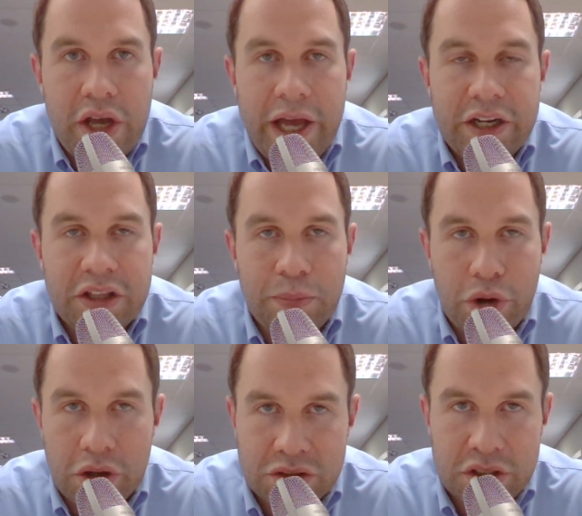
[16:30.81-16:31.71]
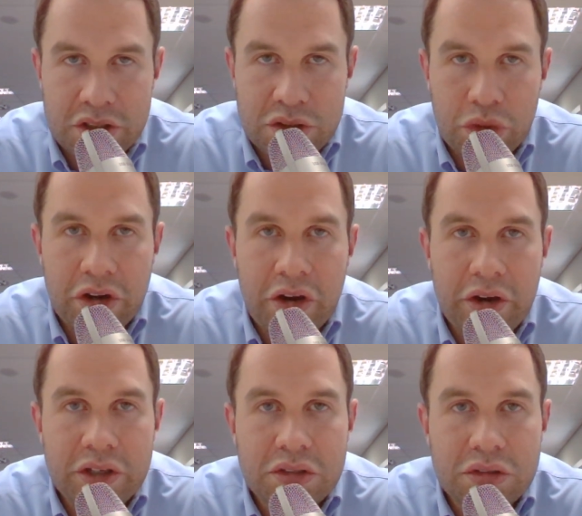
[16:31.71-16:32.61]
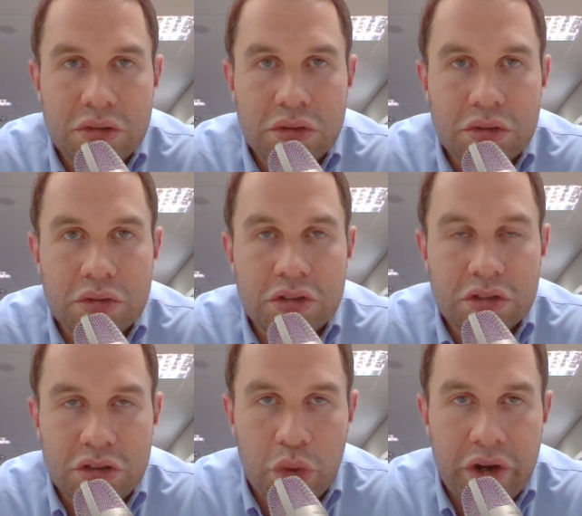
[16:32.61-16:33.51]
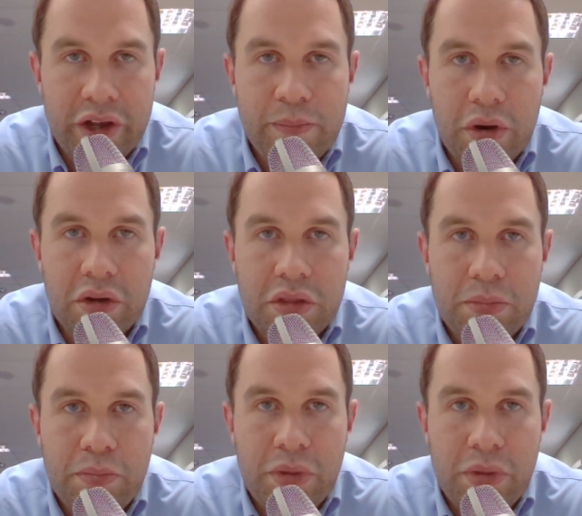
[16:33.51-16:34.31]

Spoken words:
and in the process we're going to destroy both